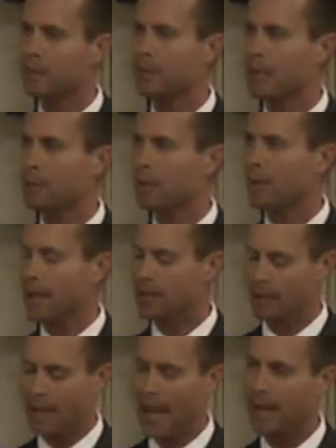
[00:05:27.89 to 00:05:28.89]
and
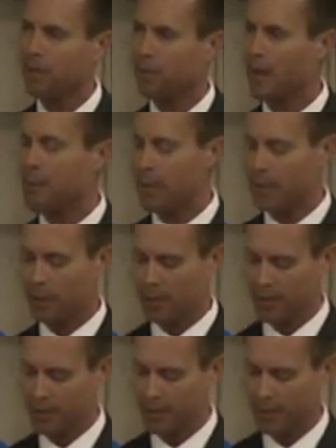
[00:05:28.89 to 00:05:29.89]
Democrats alike throughout my
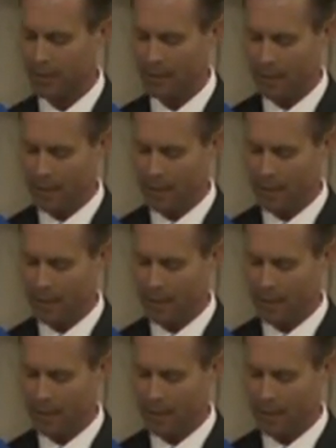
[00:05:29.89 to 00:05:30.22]
career